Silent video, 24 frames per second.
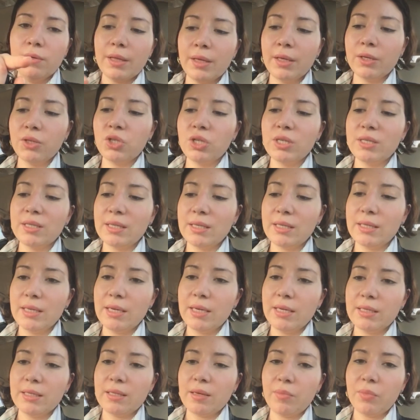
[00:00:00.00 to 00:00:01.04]
I think she's
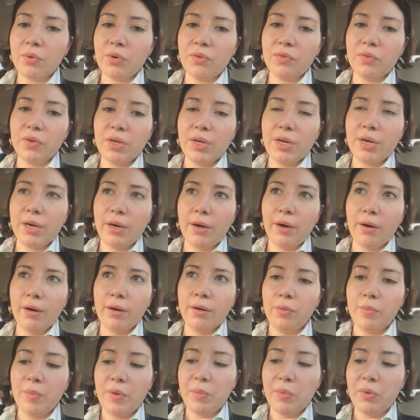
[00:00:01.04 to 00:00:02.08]
Nadia somewhere over
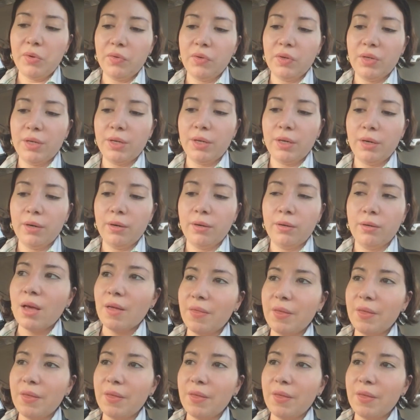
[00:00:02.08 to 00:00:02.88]
here, or maybe over here.